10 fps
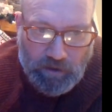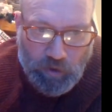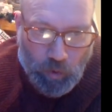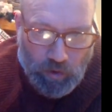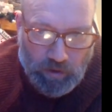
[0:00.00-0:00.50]

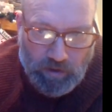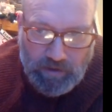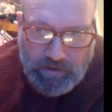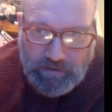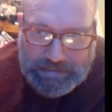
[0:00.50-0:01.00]
Google
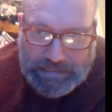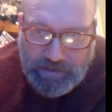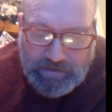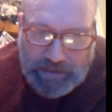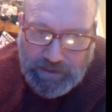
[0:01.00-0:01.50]
the
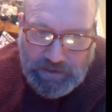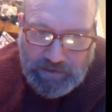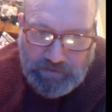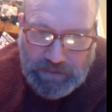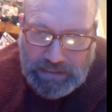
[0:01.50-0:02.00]
10 stages
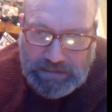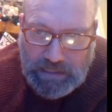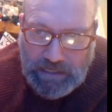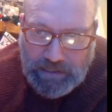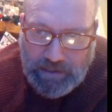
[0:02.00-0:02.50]
of
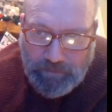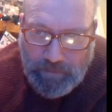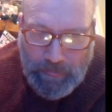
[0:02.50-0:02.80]
genocide